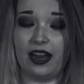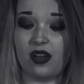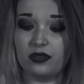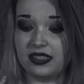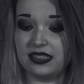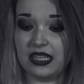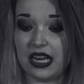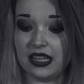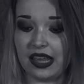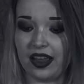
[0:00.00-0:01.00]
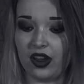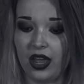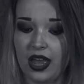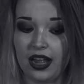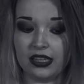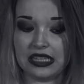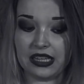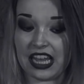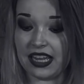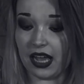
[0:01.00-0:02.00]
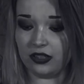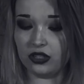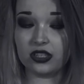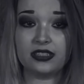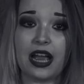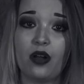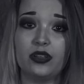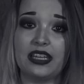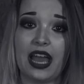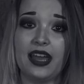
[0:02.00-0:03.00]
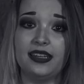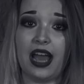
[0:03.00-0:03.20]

I was sitting there, like I look down again